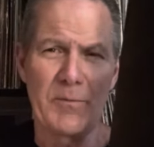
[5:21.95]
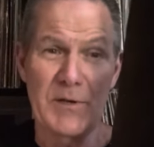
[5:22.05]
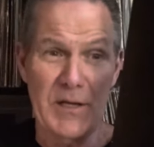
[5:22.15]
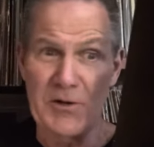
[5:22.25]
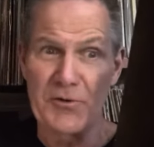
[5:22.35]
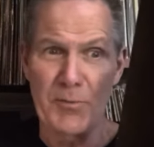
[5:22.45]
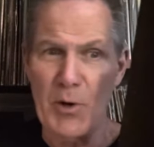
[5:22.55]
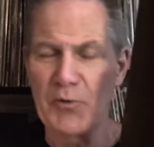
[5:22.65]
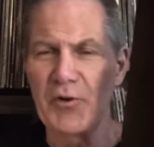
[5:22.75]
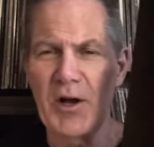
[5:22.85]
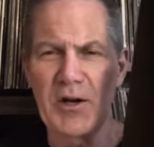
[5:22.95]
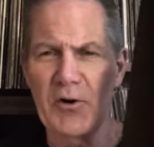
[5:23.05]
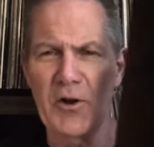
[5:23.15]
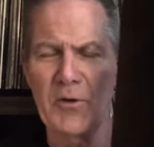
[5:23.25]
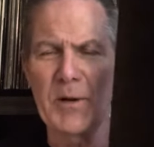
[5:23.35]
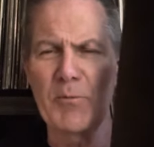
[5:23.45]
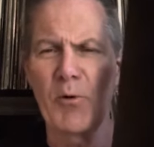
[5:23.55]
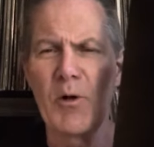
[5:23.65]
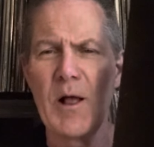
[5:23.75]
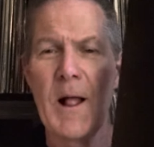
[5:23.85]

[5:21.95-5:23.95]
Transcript: Nina Simone's on here. Other people.